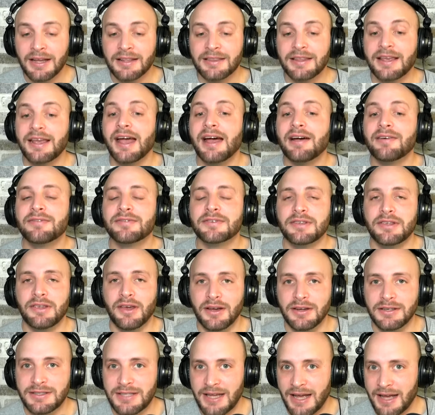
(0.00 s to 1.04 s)
They have
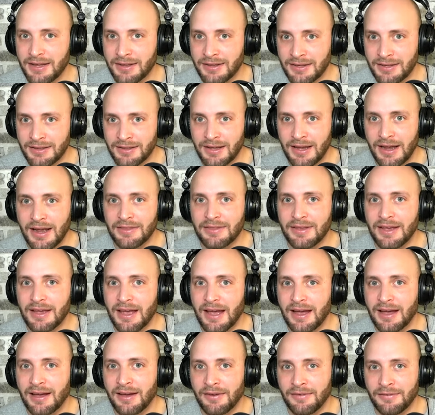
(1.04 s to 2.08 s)
young talent and they
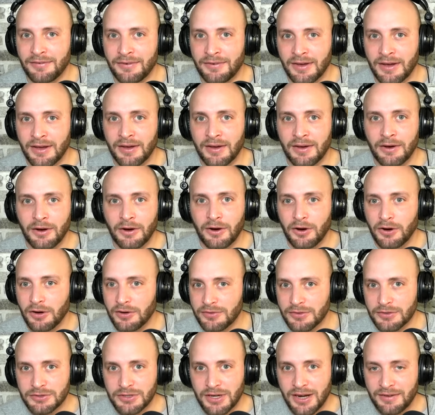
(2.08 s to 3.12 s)
have
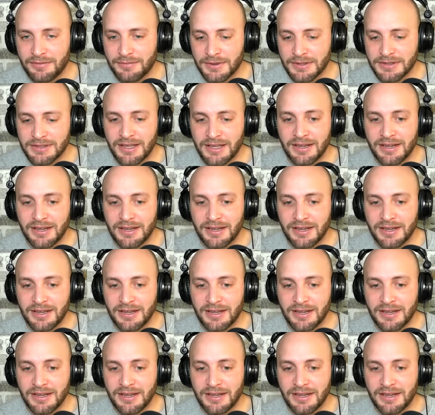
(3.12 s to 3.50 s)
all their draft picks.